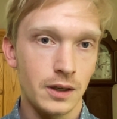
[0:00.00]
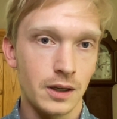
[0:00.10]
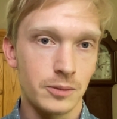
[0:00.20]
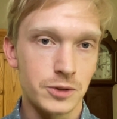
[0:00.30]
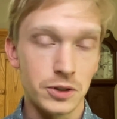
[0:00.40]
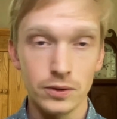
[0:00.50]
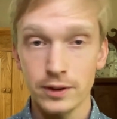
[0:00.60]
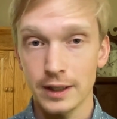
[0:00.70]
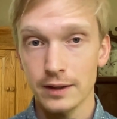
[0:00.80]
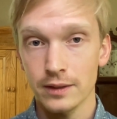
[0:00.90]
Um, do you
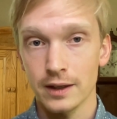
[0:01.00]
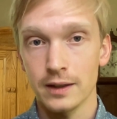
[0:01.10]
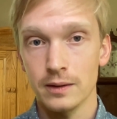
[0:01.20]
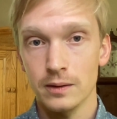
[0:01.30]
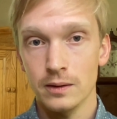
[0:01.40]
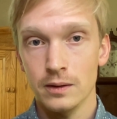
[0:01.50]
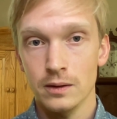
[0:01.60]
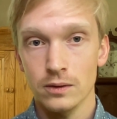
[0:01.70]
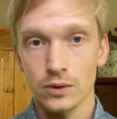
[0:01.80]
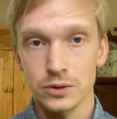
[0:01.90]
think that
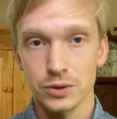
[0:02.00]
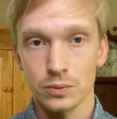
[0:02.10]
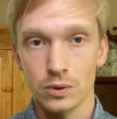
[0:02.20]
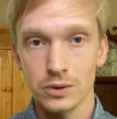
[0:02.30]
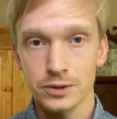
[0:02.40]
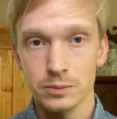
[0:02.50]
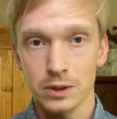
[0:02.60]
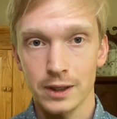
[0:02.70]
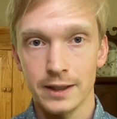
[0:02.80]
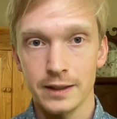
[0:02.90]
there's a role to
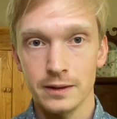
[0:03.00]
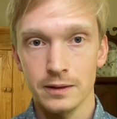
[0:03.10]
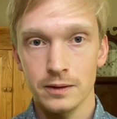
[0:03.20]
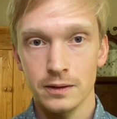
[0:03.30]
play